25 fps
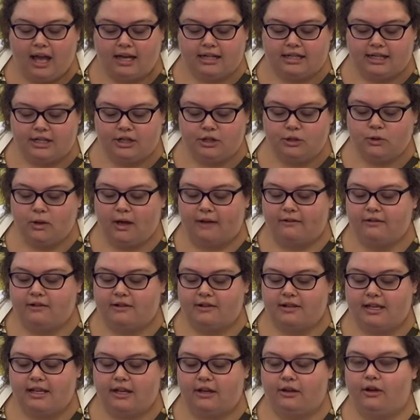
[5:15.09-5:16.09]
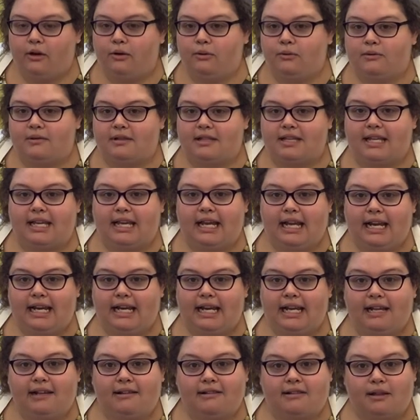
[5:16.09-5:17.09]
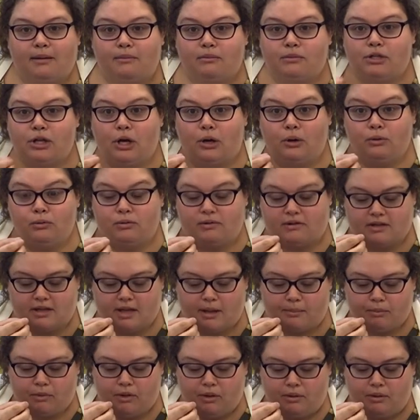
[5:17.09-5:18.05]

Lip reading: did you ever see a ghost eating some toast?